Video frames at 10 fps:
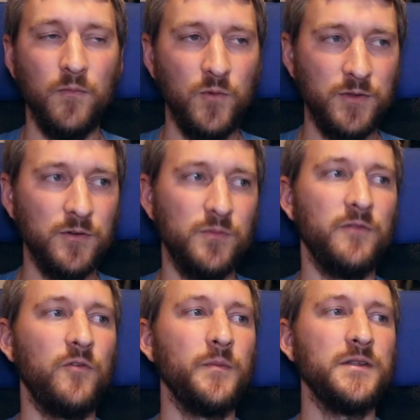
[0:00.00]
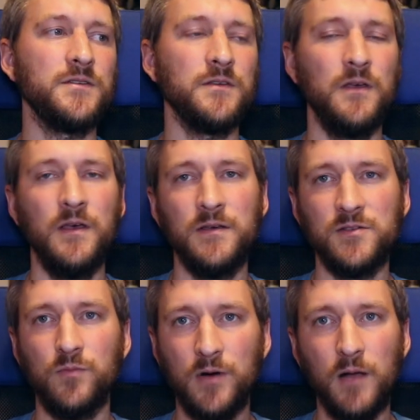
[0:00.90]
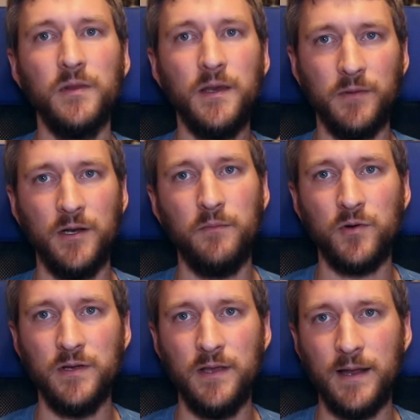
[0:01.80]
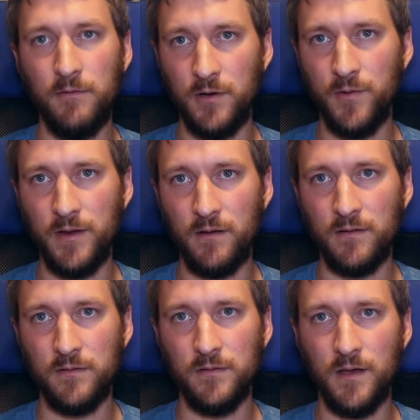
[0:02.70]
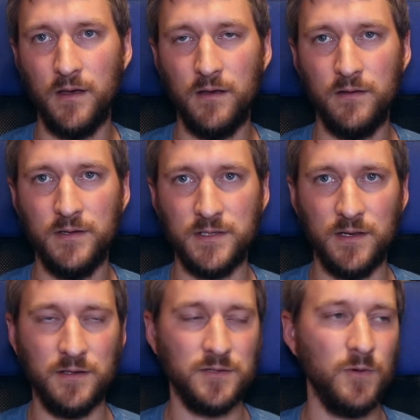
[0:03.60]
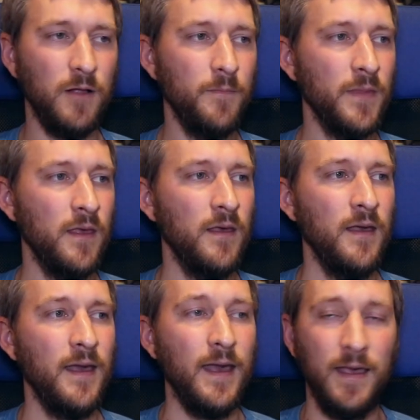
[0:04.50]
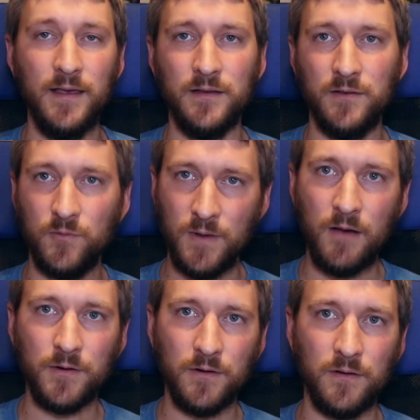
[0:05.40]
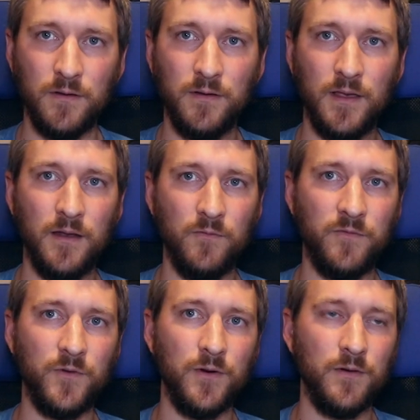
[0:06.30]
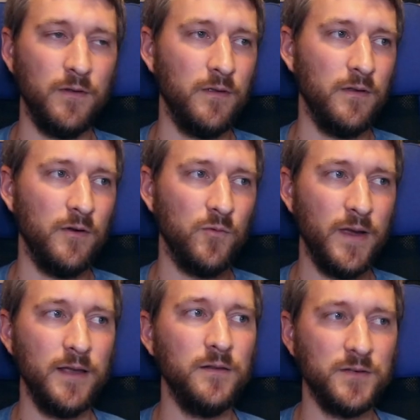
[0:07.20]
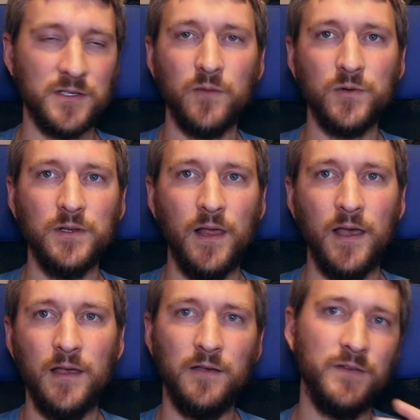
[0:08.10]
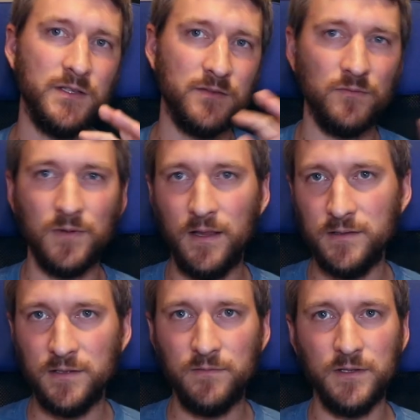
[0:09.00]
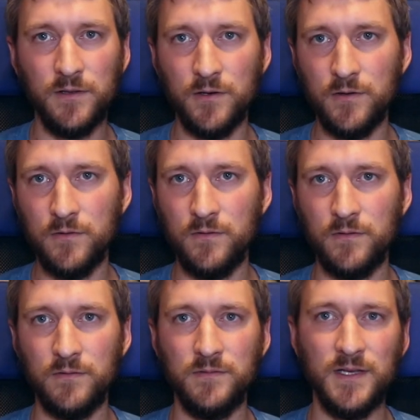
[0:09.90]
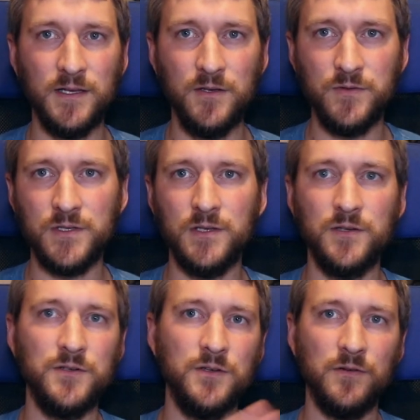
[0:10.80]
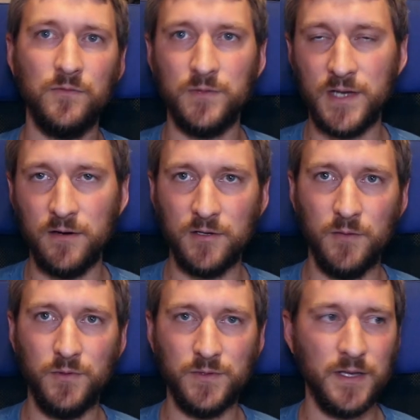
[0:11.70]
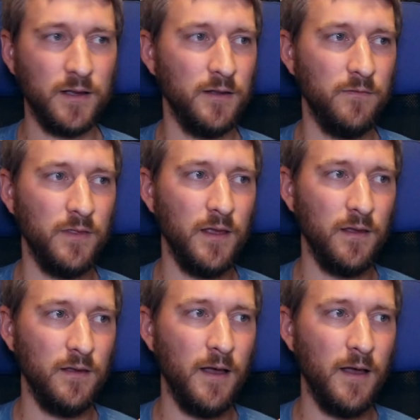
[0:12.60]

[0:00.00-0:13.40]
with good performance. So probably I'm going to upgrade that outgoing antenna as well. and the router. Again, for a regular sub relay, if it's relatively low data usage, retired couples, that kind of thing,